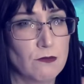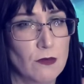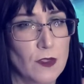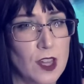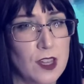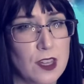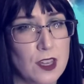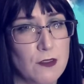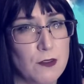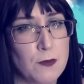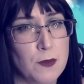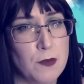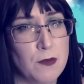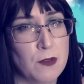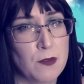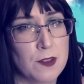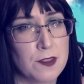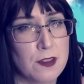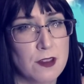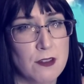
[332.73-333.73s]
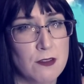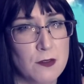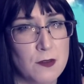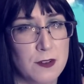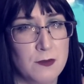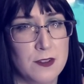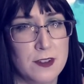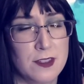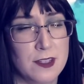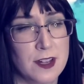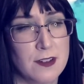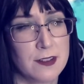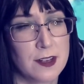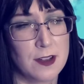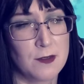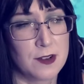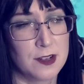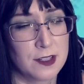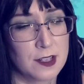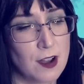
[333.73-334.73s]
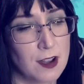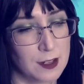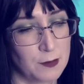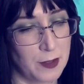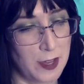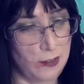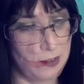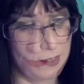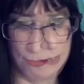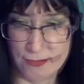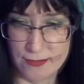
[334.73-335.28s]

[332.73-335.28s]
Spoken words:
I can't remember what the other one was now that I want to talk about it.